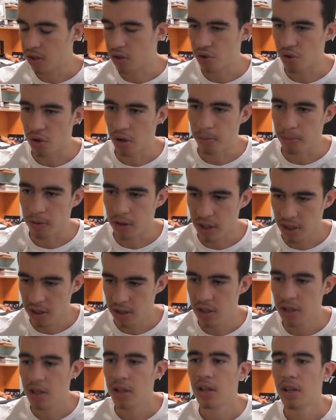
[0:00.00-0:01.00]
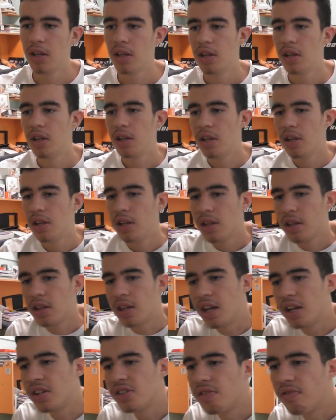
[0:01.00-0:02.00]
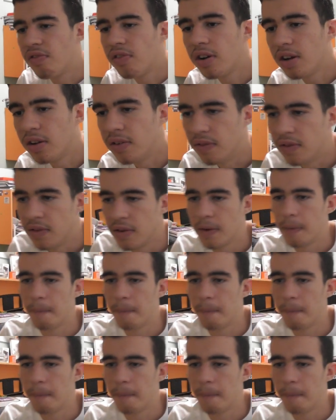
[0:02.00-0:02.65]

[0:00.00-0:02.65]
So I played king g5.